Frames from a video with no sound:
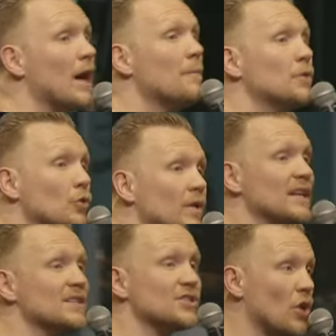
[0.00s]
What I'm
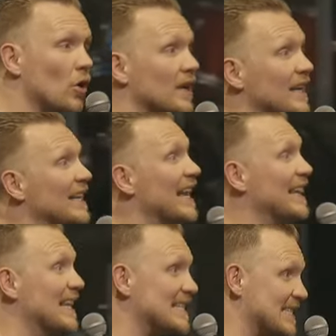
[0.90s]
doing is talking
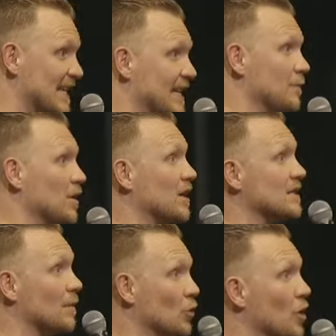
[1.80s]
and listening
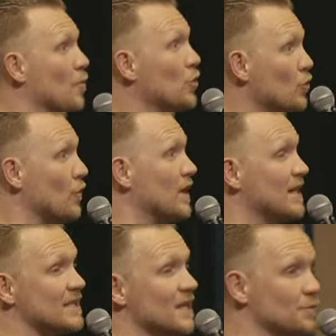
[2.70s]
because I'm going to move when
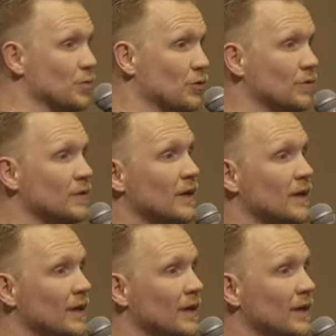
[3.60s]
he says move.